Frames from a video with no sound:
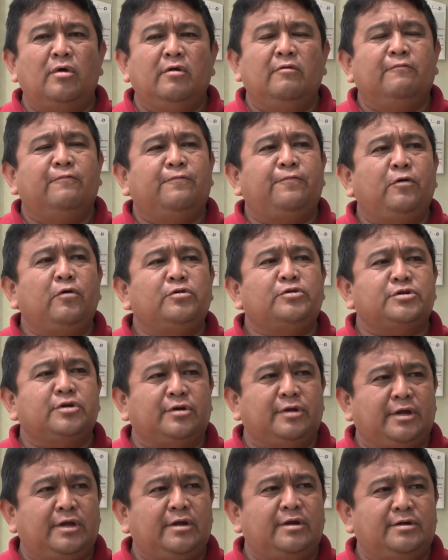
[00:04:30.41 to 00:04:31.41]
future
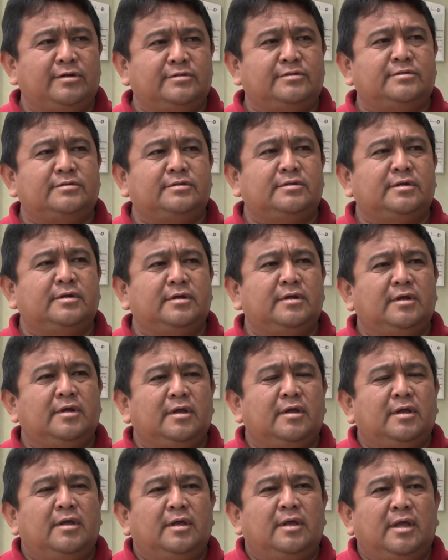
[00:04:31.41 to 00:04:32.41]
years
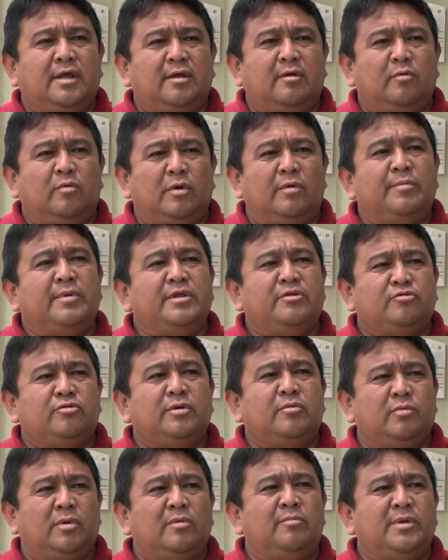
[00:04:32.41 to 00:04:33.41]
uh, will be
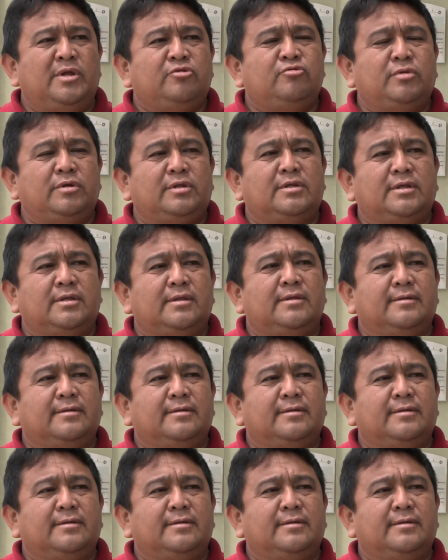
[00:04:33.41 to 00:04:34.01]
will be treated.